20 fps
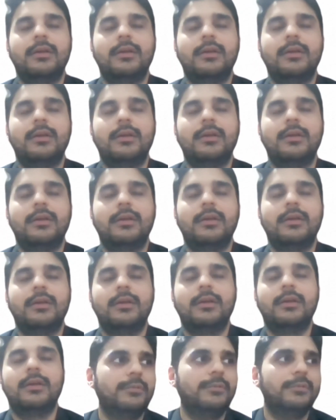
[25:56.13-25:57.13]

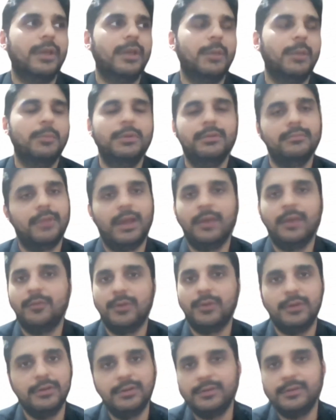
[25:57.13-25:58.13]
I mean, I've
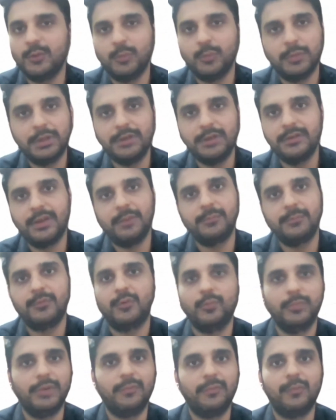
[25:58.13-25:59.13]
heard it so many times
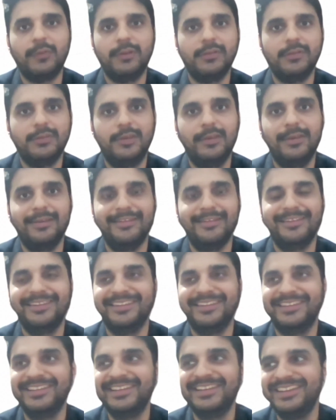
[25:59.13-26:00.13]
from my friends.
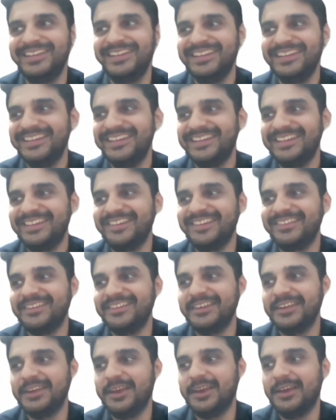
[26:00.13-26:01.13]
They
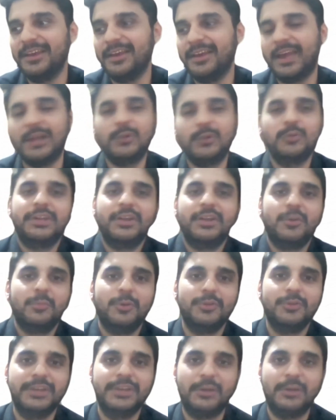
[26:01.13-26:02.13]
say, I don't care
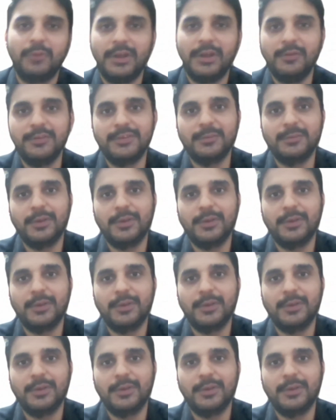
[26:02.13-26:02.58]
about data privacy,